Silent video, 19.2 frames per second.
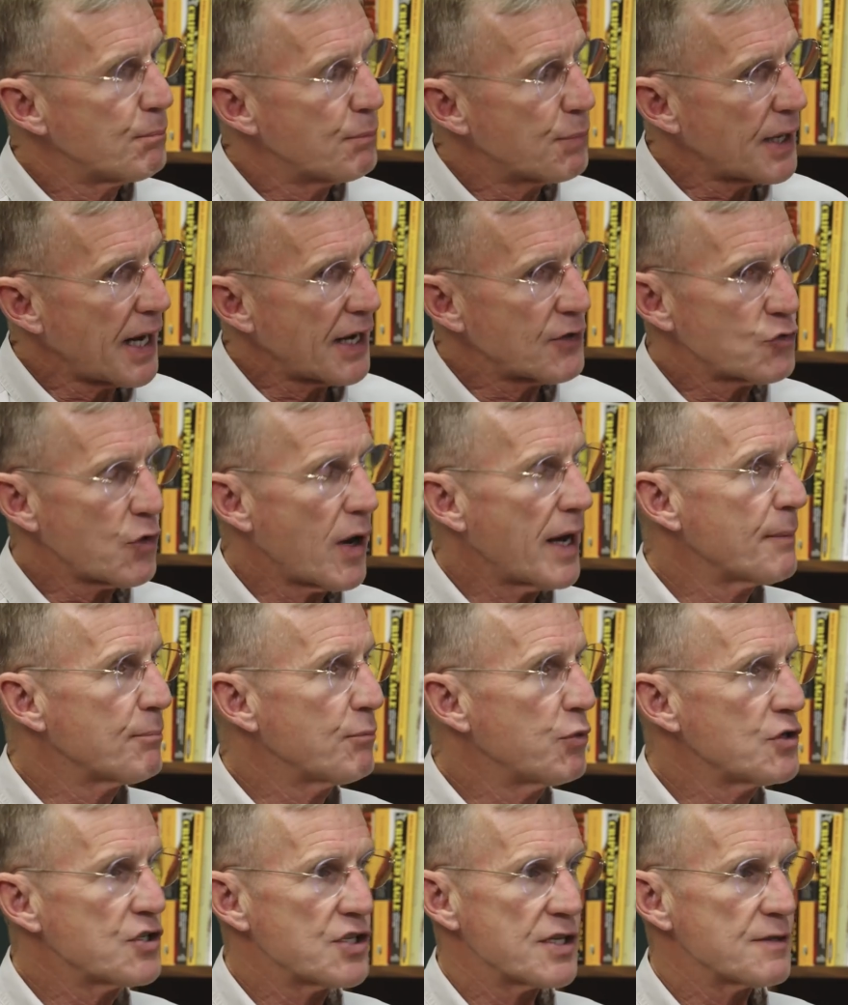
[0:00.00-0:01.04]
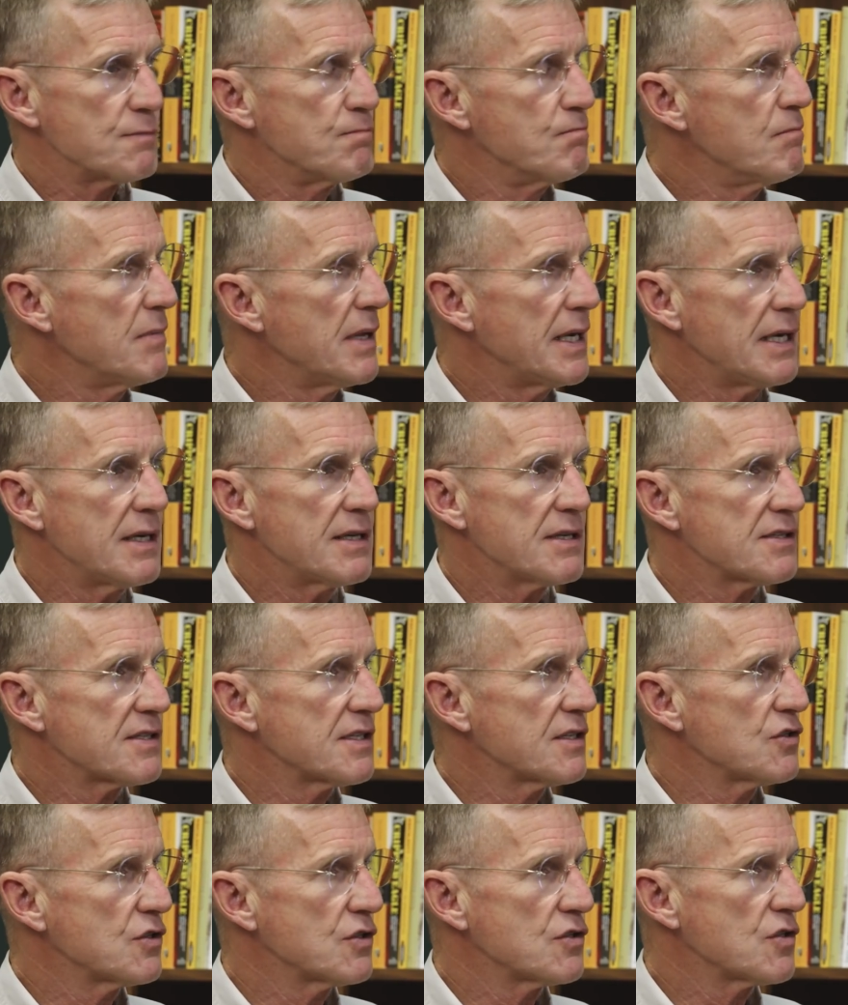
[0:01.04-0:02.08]
but I try to push as many
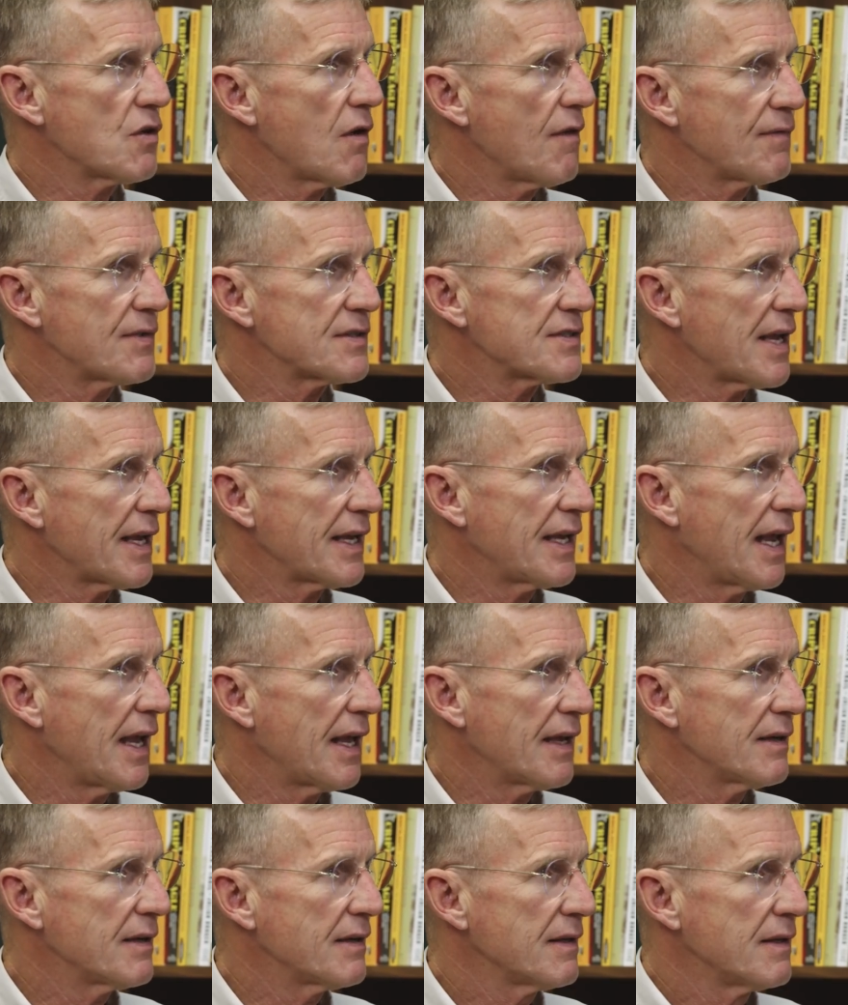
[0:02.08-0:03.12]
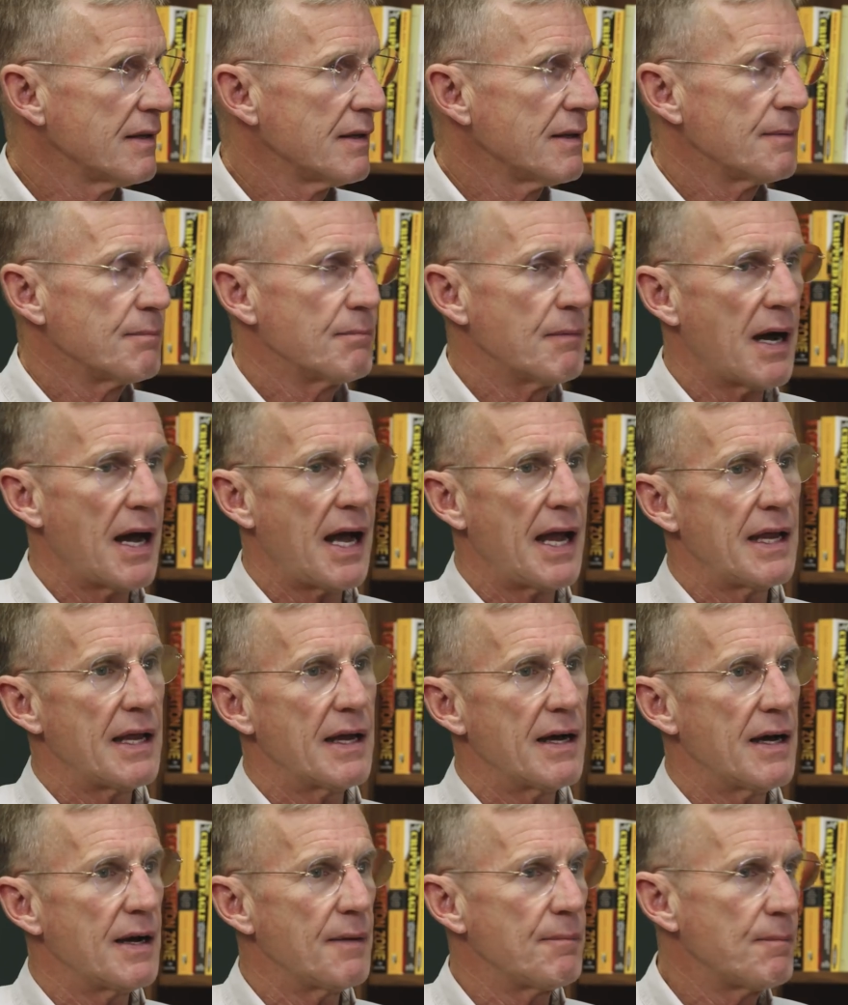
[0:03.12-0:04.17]
decisions off as I can. My,
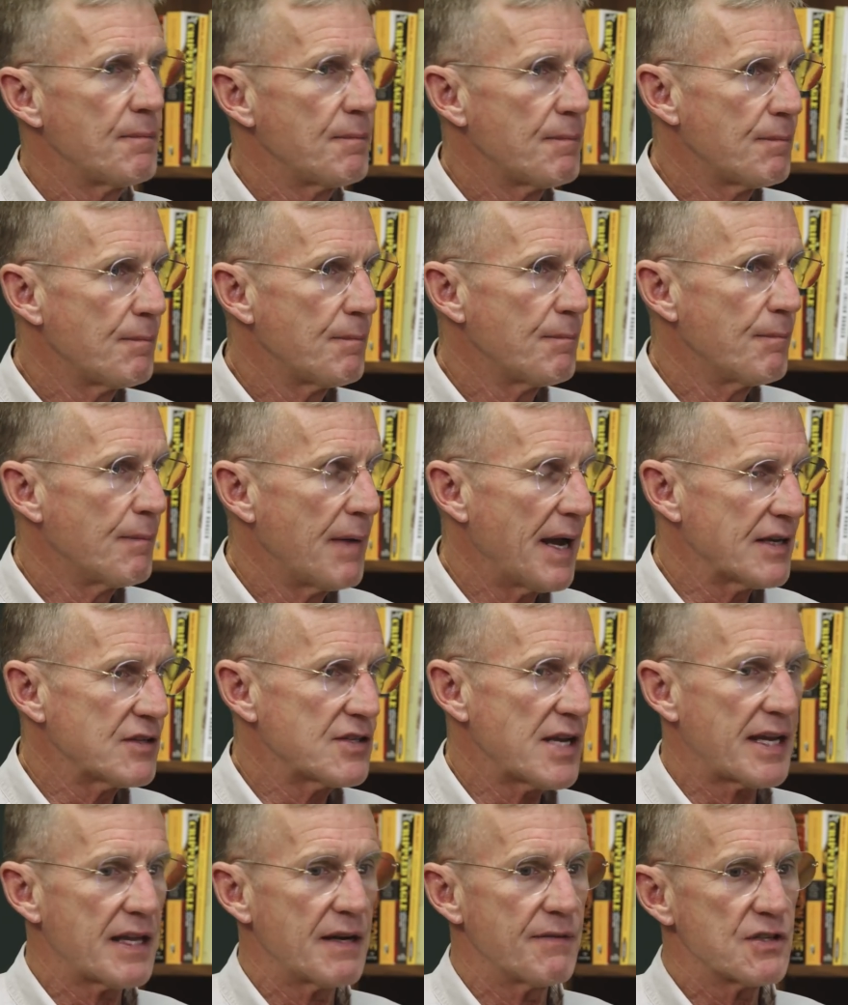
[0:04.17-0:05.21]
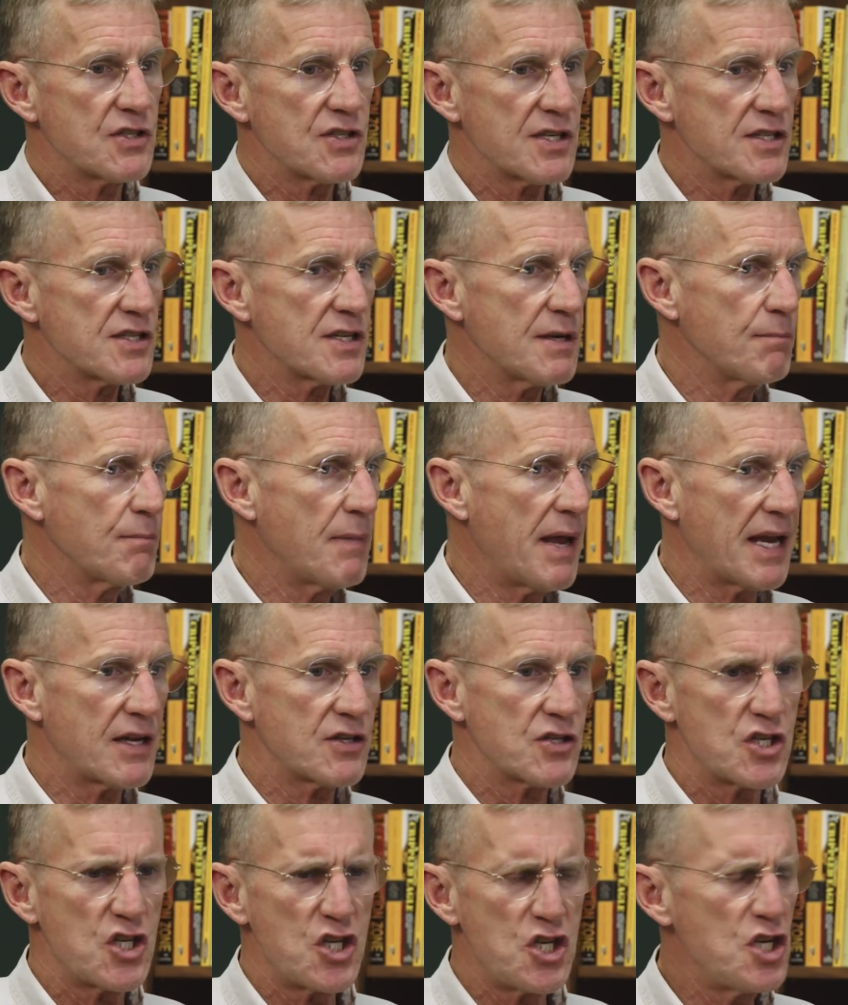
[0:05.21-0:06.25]
uh, my executive assistant
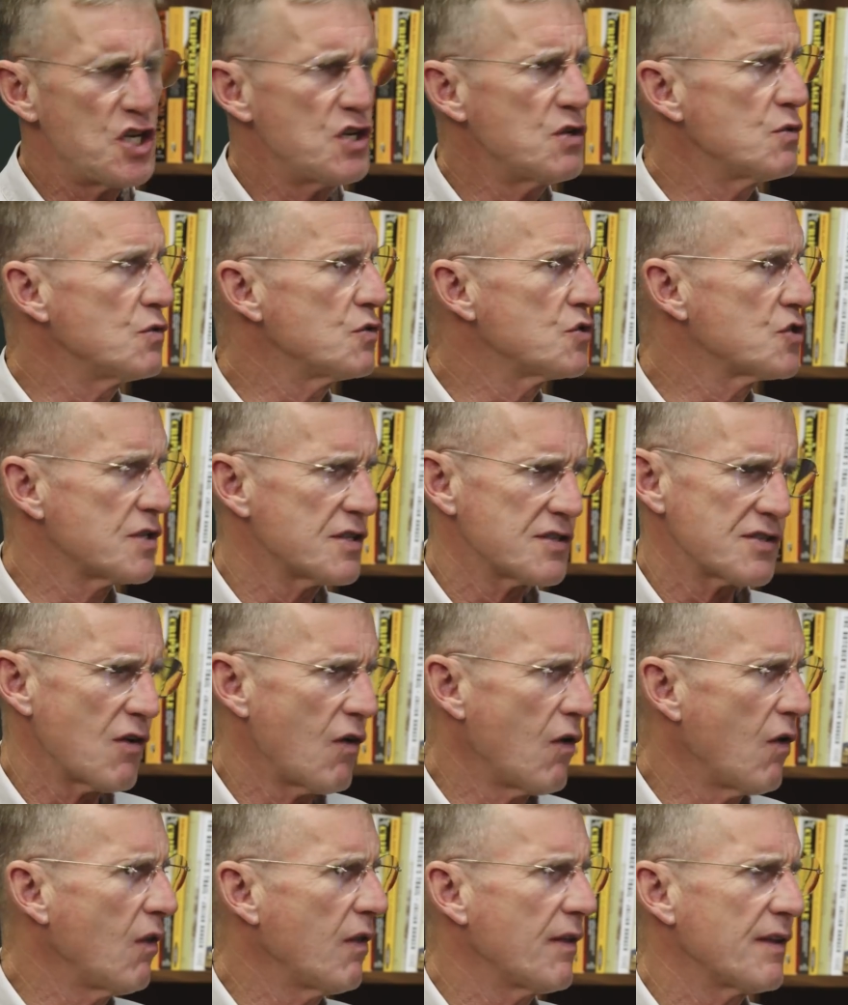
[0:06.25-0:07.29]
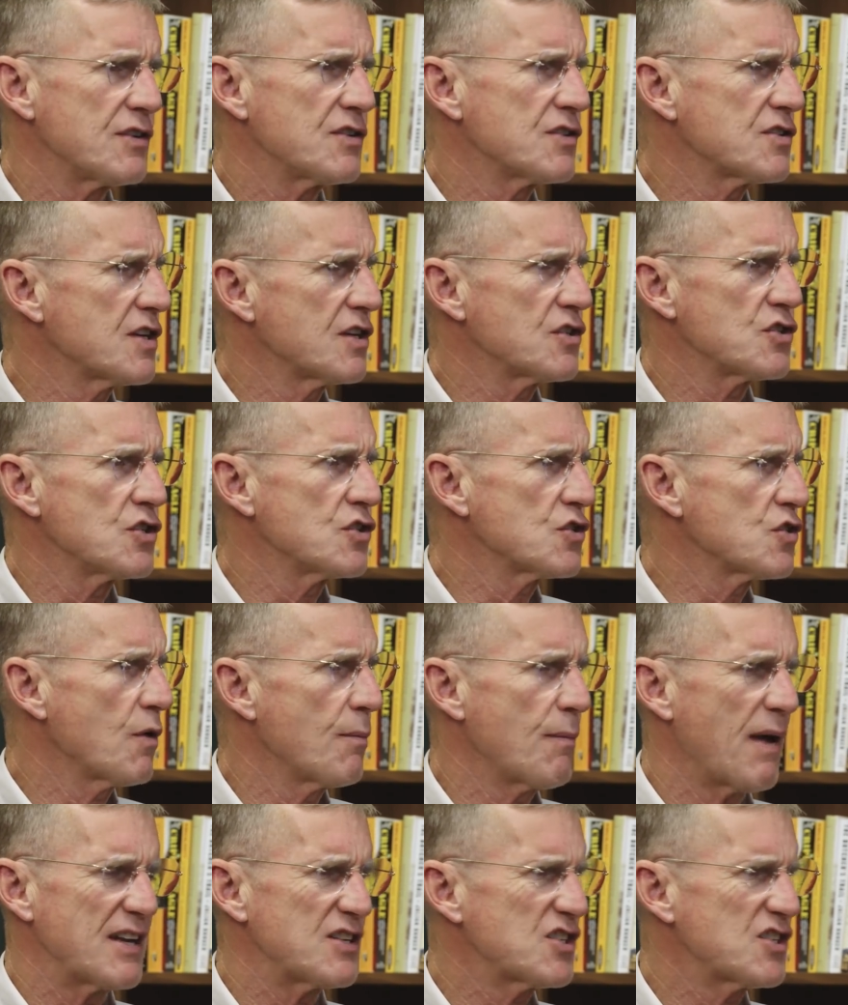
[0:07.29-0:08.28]
makes huge, dis all the decisions on my